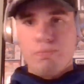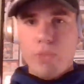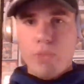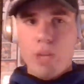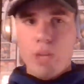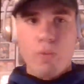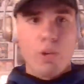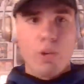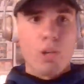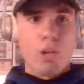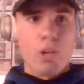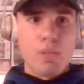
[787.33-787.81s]

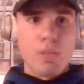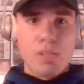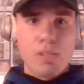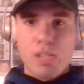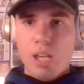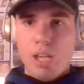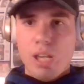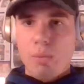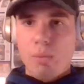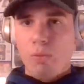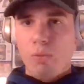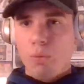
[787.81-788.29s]
have heard me
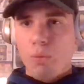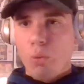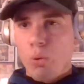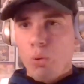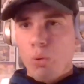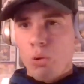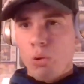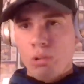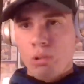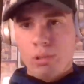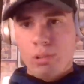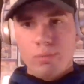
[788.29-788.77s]
say
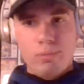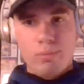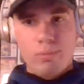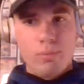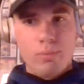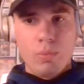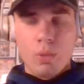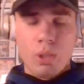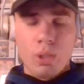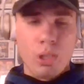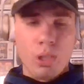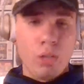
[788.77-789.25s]
before,
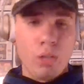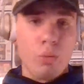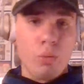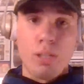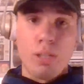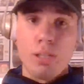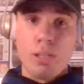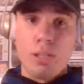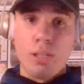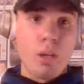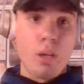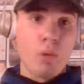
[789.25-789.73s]
you know, we
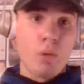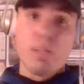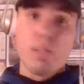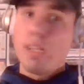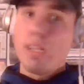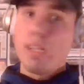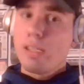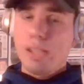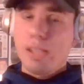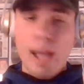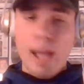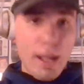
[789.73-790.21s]
need to go
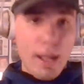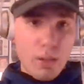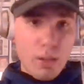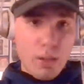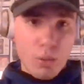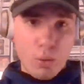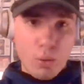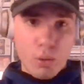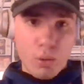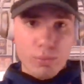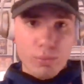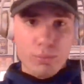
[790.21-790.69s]

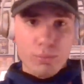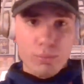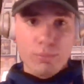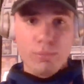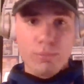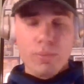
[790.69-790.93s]
D-tackle.